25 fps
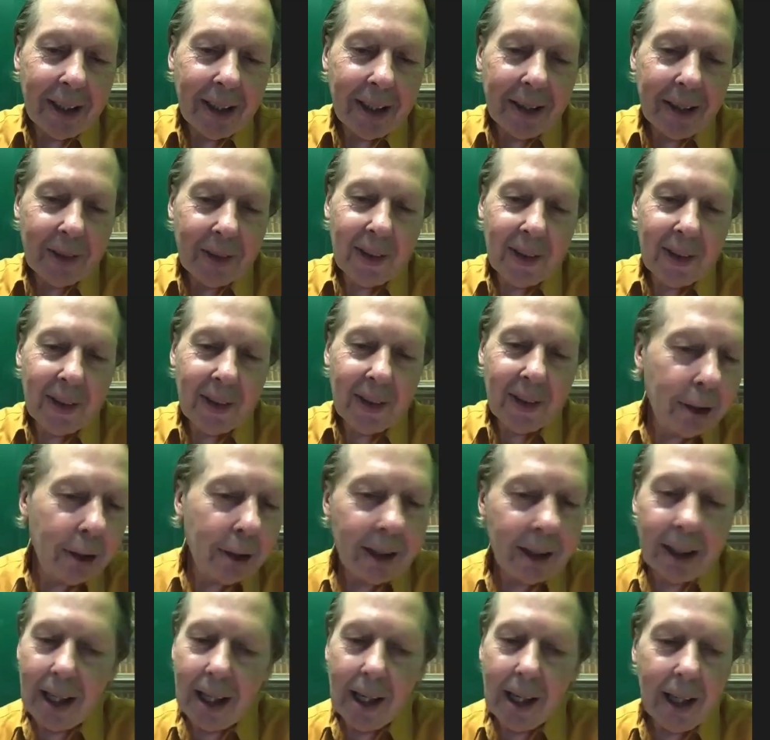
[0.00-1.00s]
and
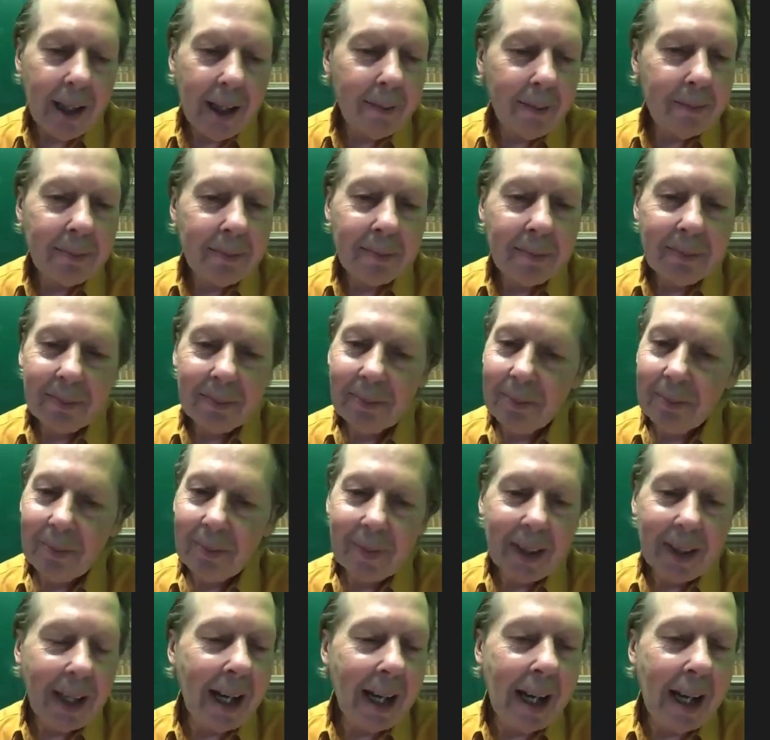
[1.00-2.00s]
Sarah.
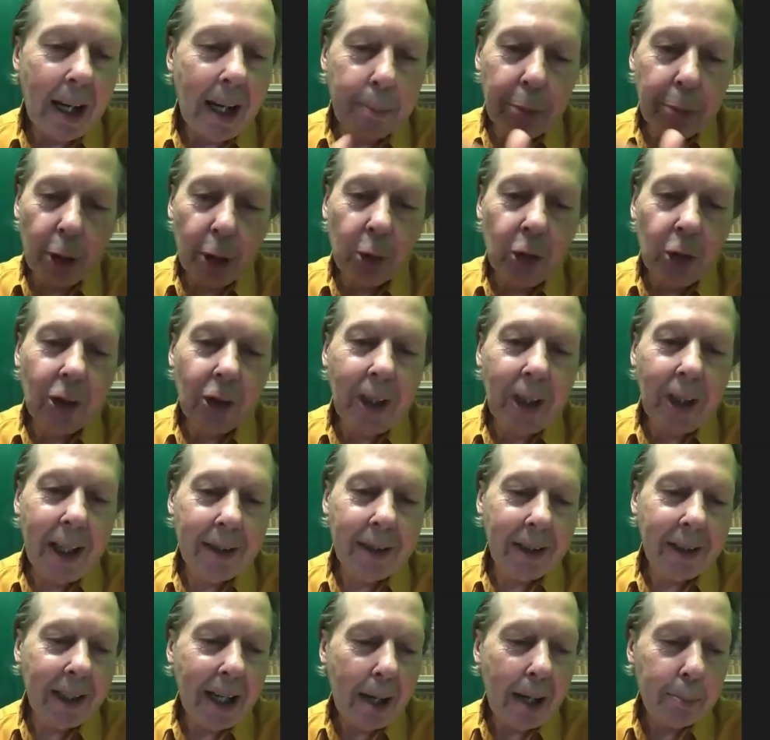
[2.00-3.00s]
I
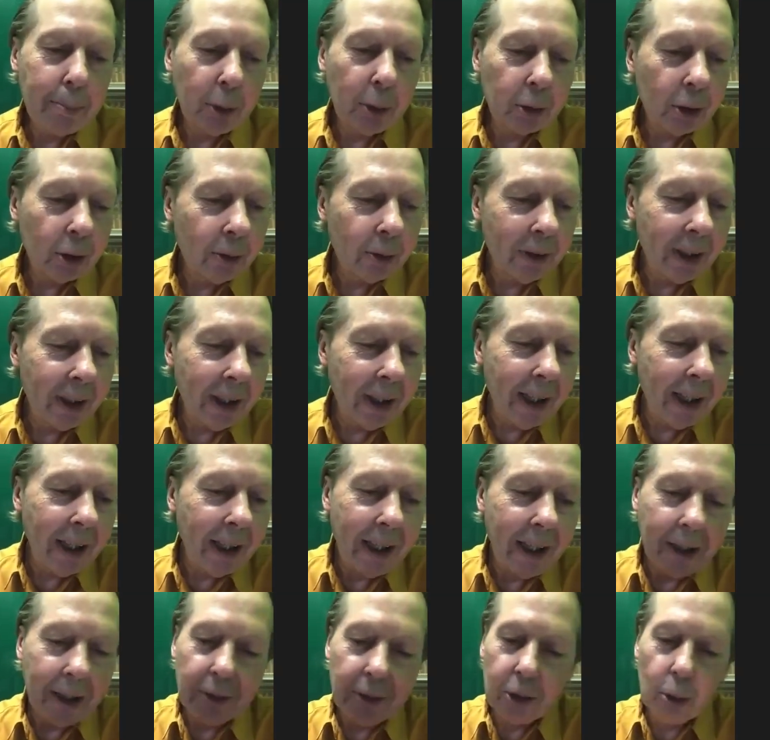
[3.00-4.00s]
appreciate the
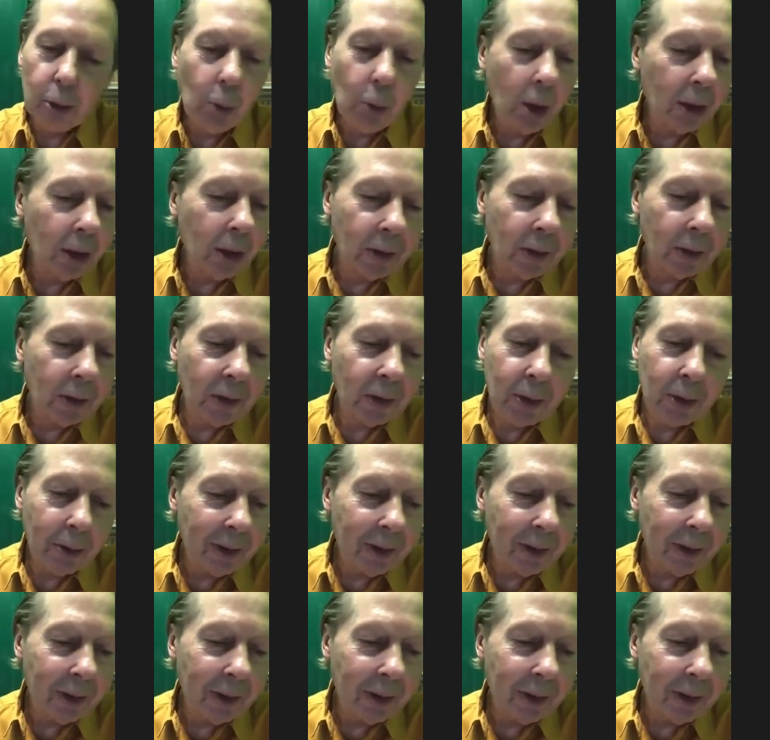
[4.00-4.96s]
opportunity, and to all the students